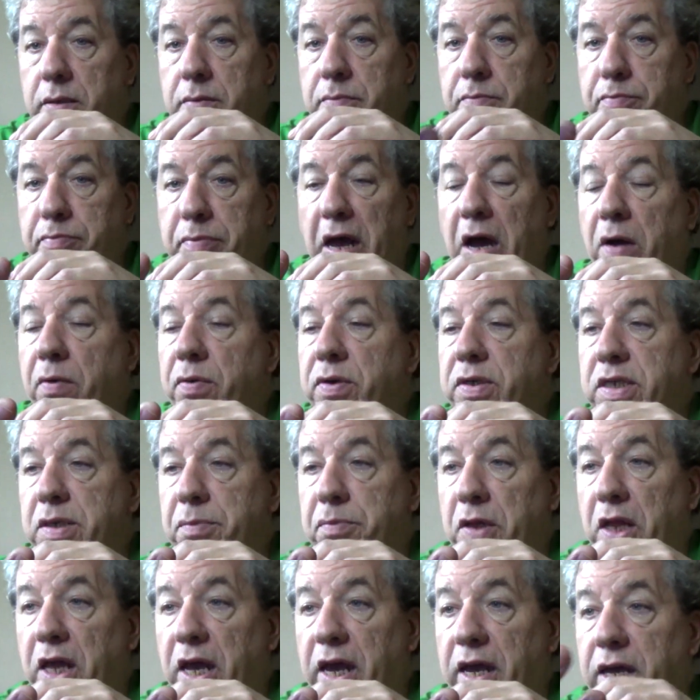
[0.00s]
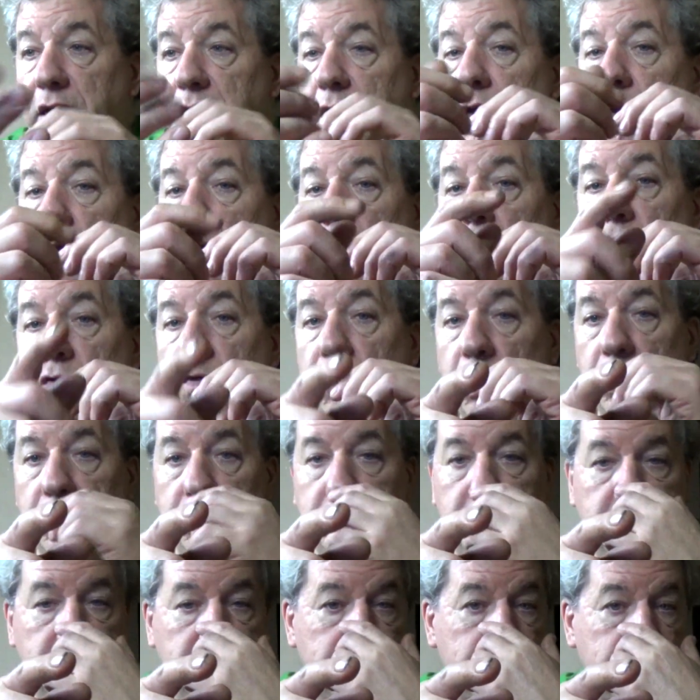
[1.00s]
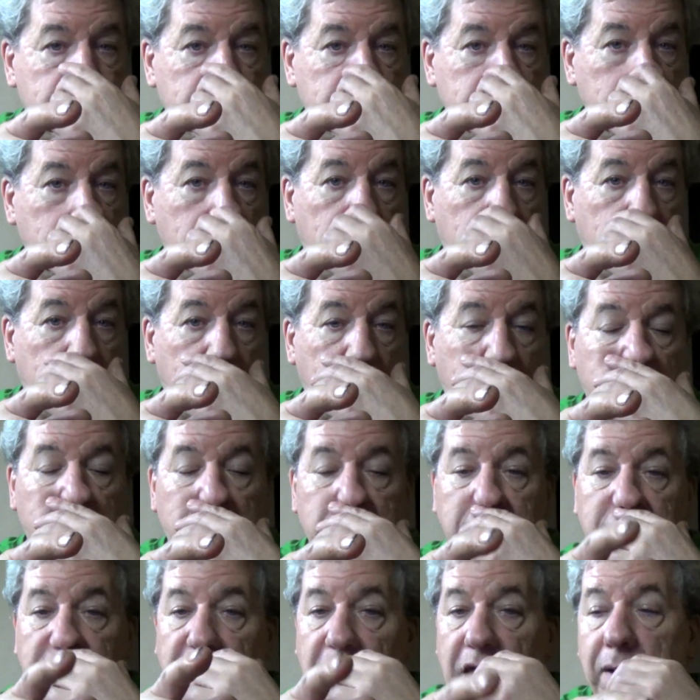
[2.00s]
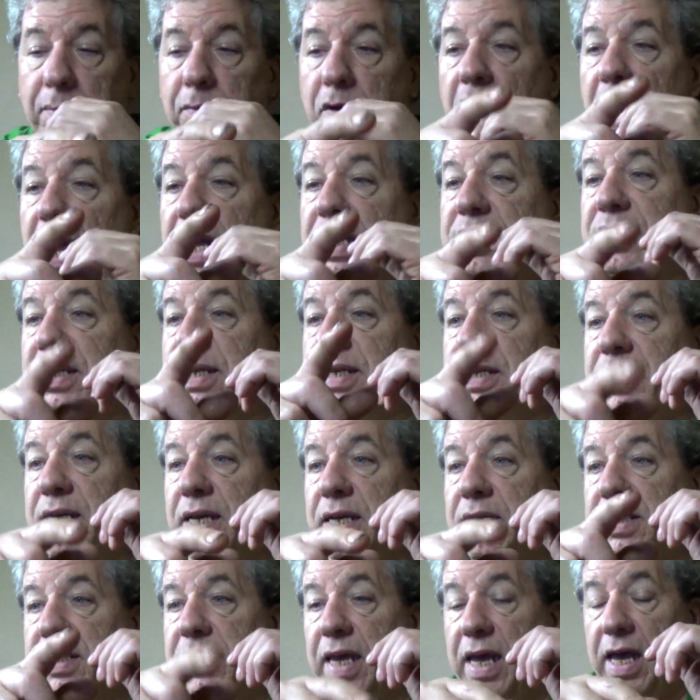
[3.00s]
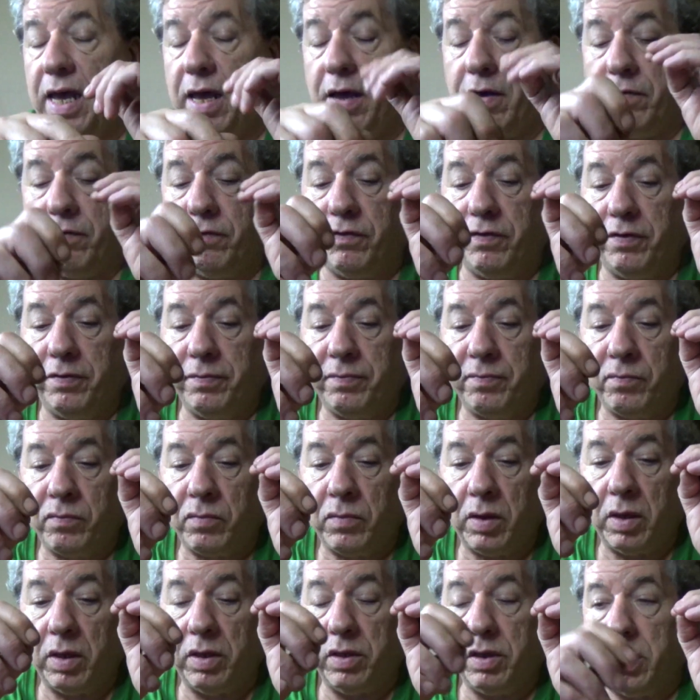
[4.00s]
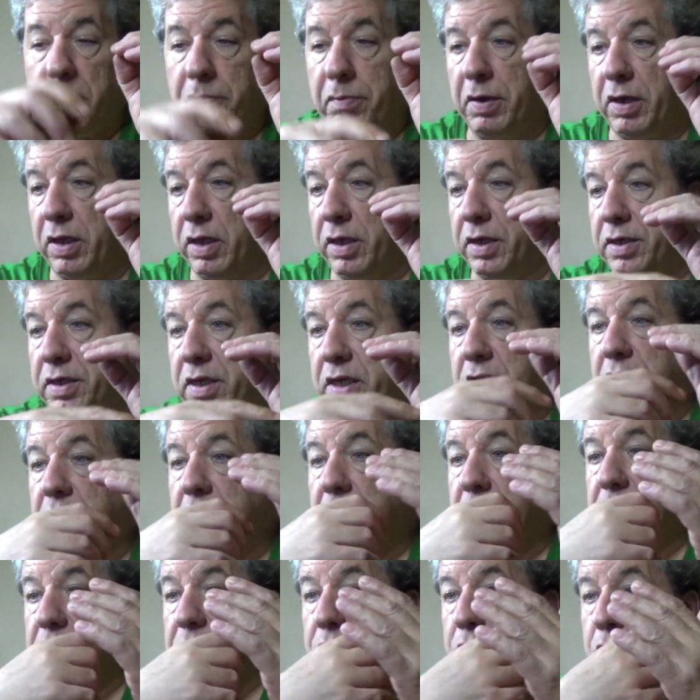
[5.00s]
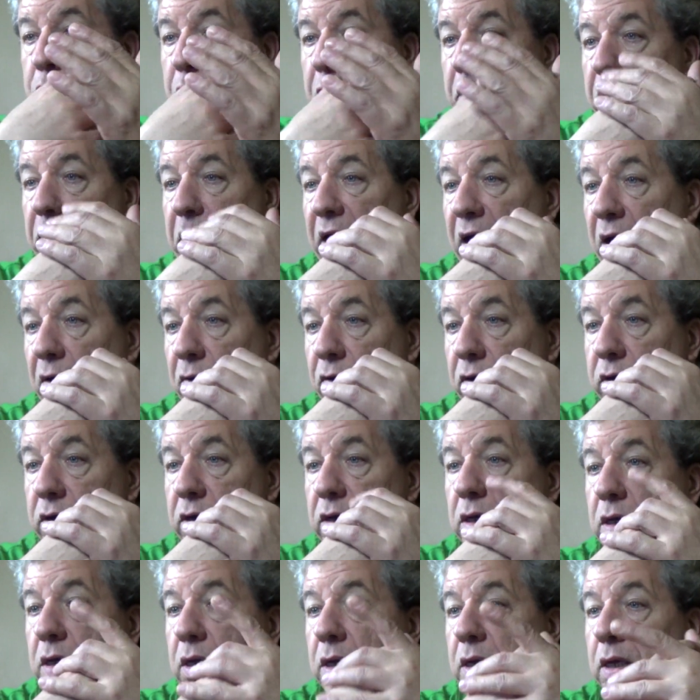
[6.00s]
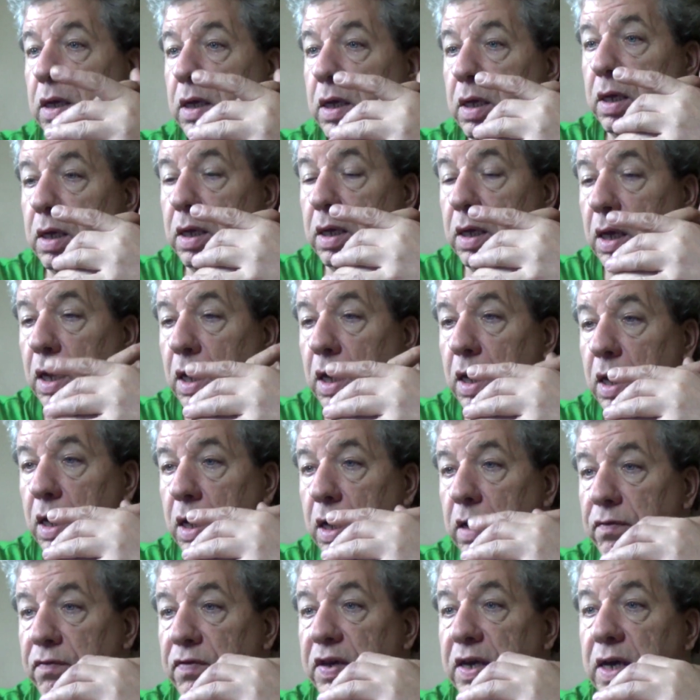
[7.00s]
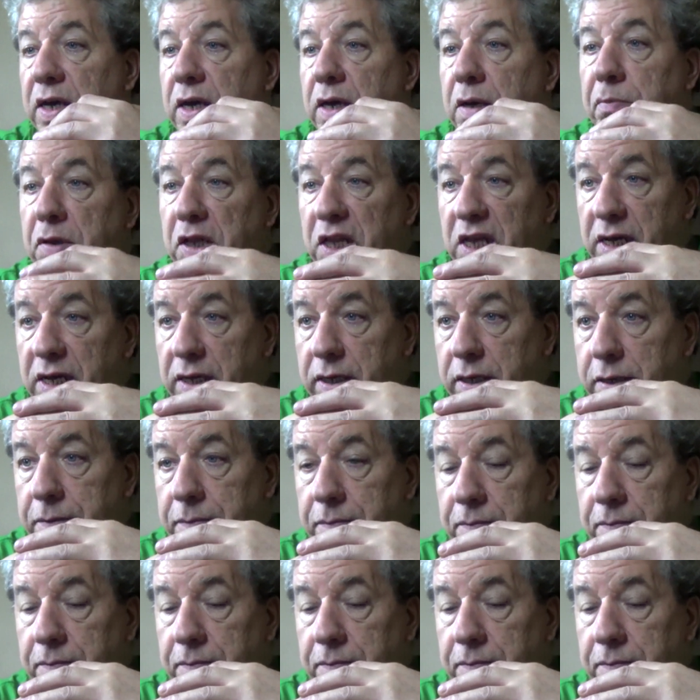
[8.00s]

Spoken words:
power supply for this camera, as it does have the ability to be powered via a plug.